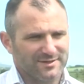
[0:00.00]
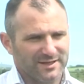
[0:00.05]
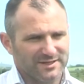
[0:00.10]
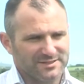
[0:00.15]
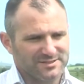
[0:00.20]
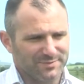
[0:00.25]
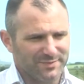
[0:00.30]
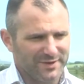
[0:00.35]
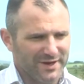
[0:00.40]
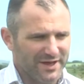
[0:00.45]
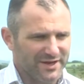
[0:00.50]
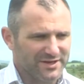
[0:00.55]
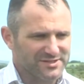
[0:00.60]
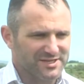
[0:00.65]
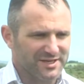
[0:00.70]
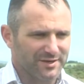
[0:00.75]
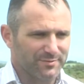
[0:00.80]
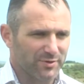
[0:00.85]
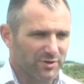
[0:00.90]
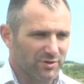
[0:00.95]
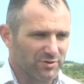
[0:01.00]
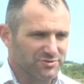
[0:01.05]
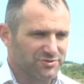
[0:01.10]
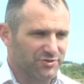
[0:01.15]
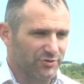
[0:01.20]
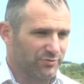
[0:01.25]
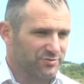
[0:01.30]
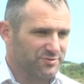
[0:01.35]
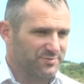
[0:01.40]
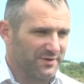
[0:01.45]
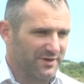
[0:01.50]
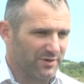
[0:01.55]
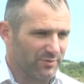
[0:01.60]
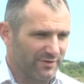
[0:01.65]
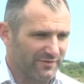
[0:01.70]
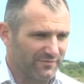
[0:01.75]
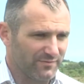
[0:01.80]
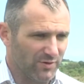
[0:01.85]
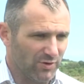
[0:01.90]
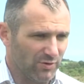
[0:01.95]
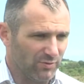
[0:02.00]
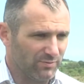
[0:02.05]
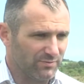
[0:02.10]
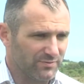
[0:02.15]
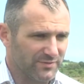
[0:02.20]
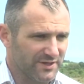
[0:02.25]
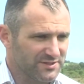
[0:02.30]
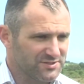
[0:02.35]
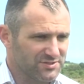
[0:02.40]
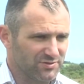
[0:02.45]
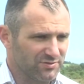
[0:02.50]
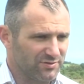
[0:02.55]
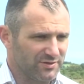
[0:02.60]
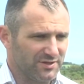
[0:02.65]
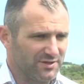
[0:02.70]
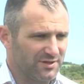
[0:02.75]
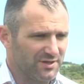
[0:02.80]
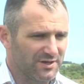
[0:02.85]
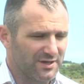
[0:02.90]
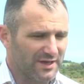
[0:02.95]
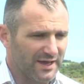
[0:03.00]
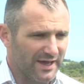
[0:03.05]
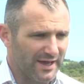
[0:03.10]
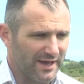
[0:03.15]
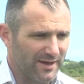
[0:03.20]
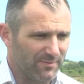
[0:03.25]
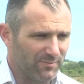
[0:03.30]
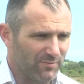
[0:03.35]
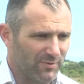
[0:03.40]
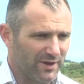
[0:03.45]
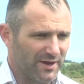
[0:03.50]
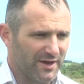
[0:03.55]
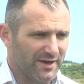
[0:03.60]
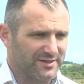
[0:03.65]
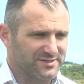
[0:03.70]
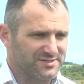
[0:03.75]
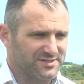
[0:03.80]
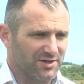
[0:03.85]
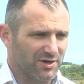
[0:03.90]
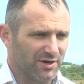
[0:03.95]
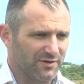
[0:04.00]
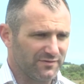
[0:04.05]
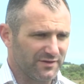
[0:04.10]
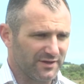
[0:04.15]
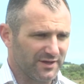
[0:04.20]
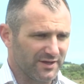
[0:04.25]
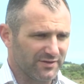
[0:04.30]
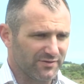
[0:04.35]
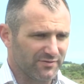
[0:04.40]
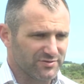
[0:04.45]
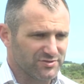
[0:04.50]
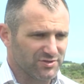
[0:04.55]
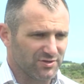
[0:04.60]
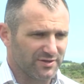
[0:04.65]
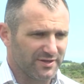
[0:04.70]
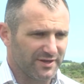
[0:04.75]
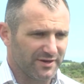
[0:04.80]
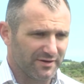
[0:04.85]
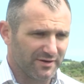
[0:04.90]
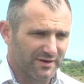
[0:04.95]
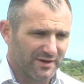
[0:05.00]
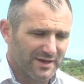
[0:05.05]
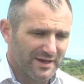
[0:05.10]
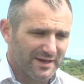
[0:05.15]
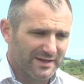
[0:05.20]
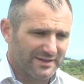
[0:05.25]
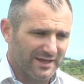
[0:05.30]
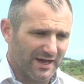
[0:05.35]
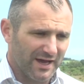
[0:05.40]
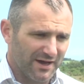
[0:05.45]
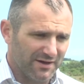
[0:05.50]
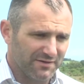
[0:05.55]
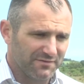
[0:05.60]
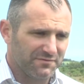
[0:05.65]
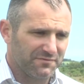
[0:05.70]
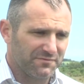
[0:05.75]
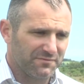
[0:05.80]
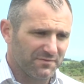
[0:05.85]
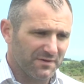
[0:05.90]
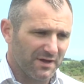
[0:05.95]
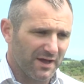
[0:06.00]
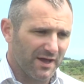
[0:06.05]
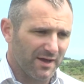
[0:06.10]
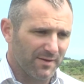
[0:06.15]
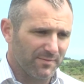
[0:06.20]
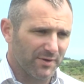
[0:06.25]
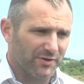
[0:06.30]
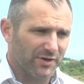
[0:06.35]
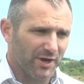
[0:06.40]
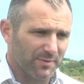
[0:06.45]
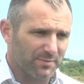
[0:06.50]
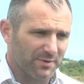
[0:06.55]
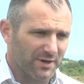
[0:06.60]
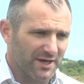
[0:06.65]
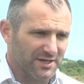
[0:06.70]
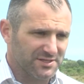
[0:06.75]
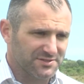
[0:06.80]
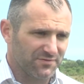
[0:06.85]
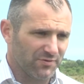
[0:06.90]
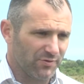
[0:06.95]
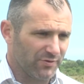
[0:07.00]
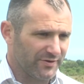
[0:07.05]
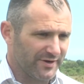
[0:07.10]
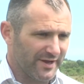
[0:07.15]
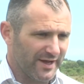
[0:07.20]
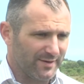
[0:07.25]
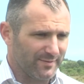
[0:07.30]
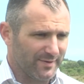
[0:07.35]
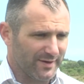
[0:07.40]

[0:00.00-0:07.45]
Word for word: It's a banana skin because Tyrone's playing away from home. That's the only um, way I can see Offaly getting a result here. To have um, a top class forward in Niall